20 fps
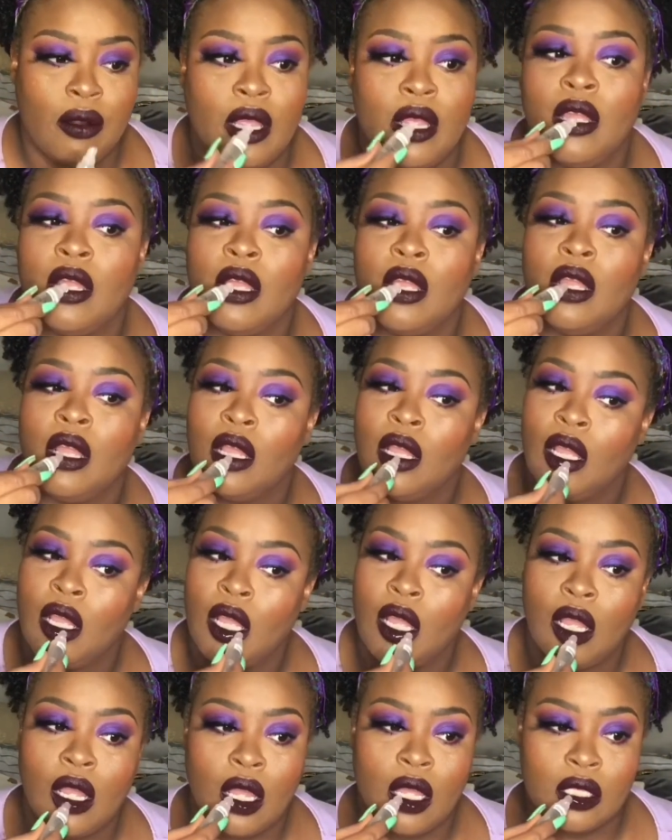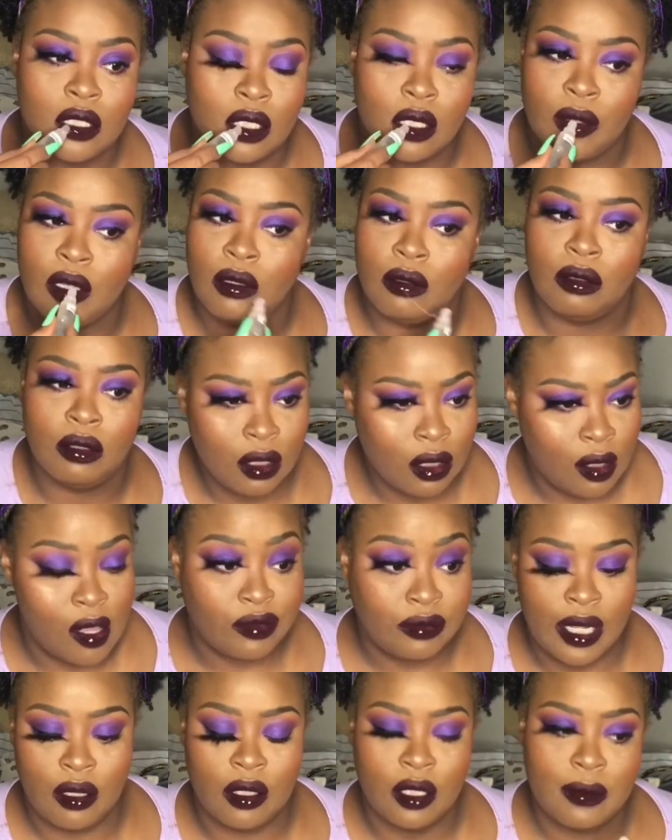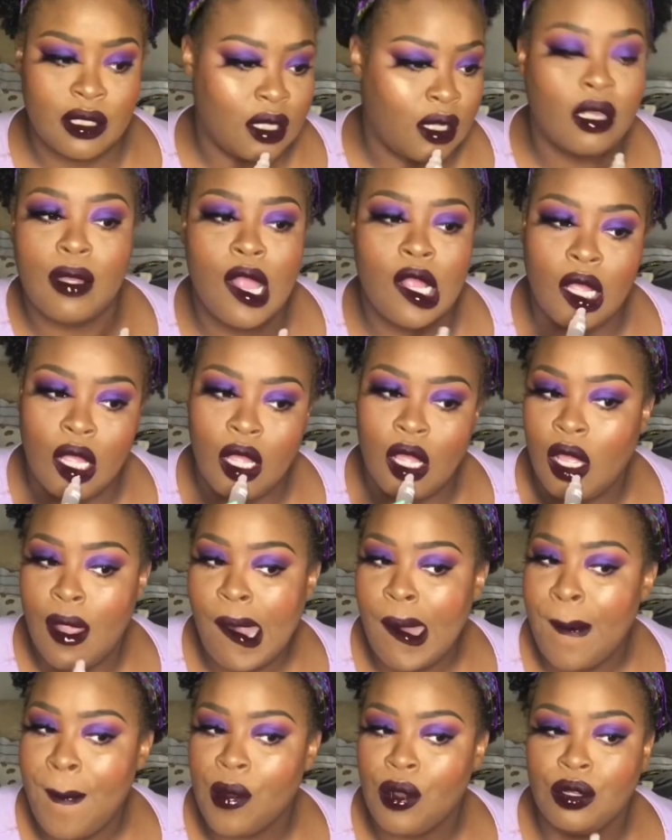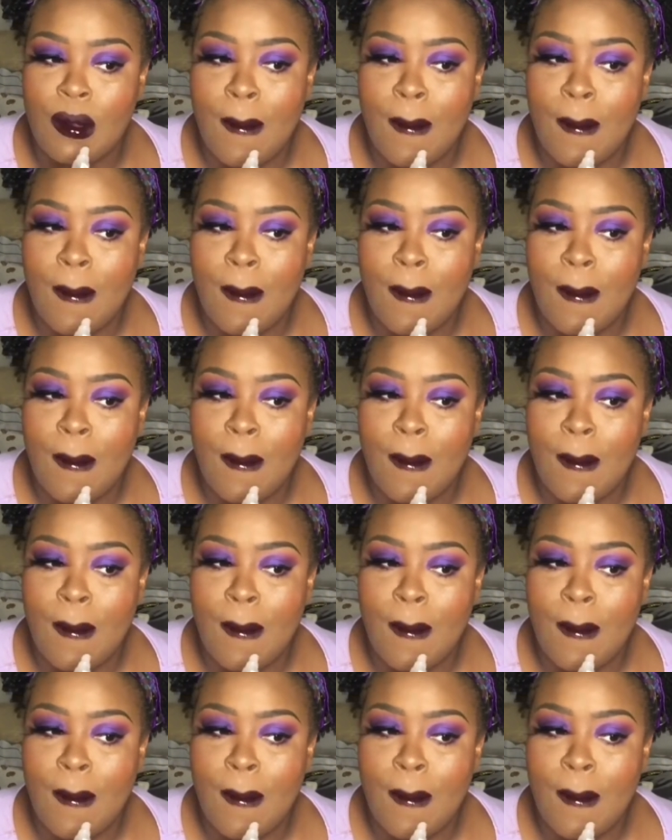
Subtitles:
feel like Maleficent or something. I was just like,